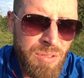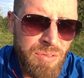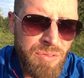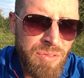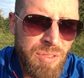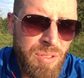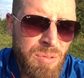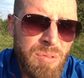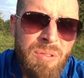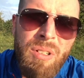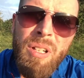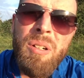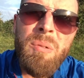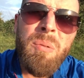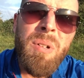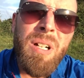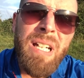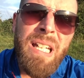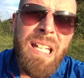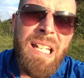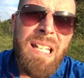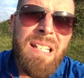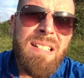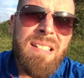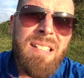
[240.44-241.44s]
you feel no
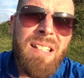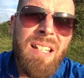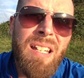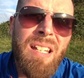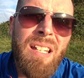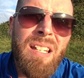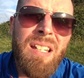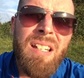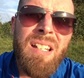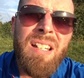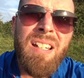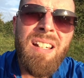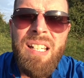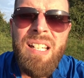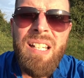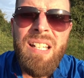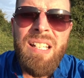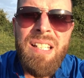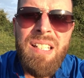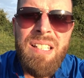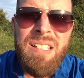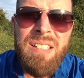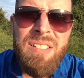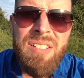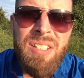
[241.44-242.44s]
one gets it,
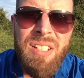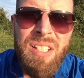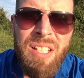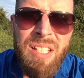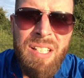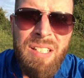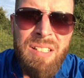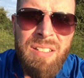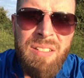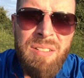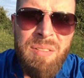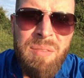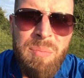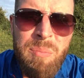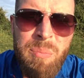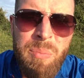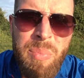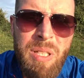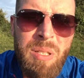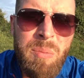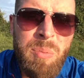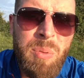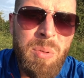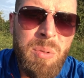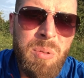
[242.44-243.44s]
and in turn
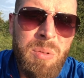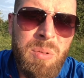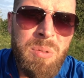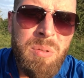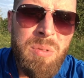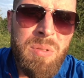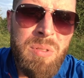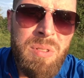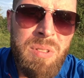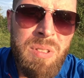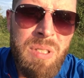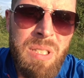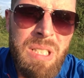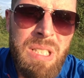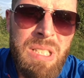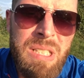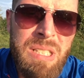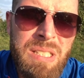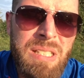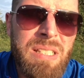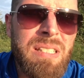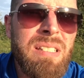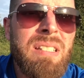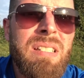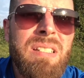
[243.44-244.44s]
people
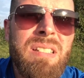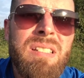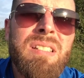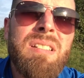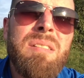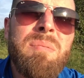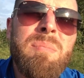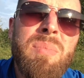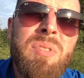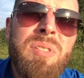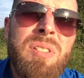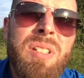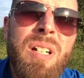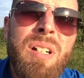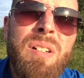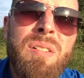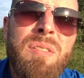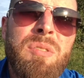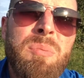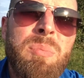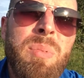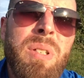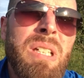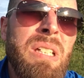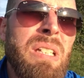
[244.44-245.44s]
distance
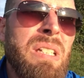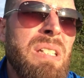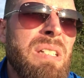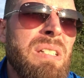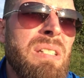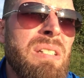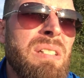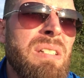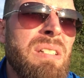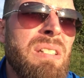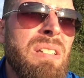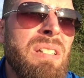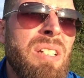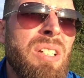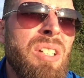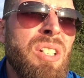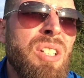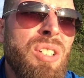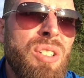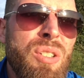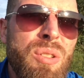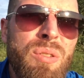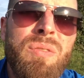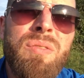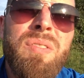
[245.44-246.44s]
themselves because
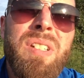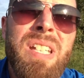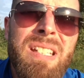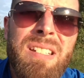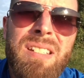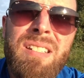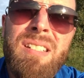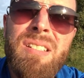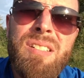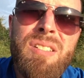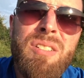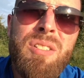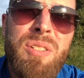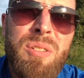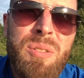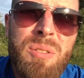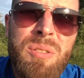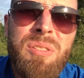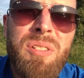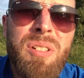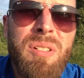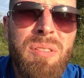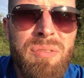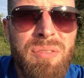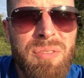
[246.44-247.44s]
you've distanced
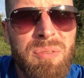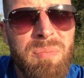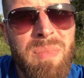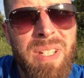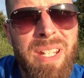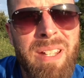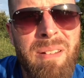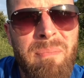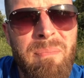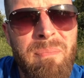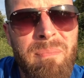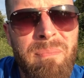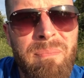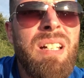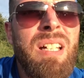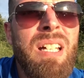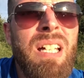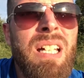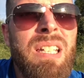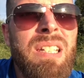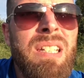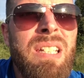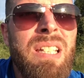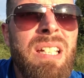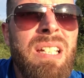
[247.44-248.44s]
yourself from them,
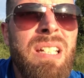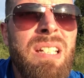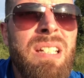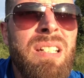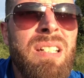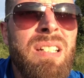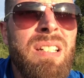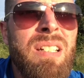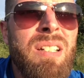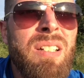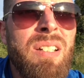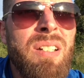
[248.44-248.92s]
and then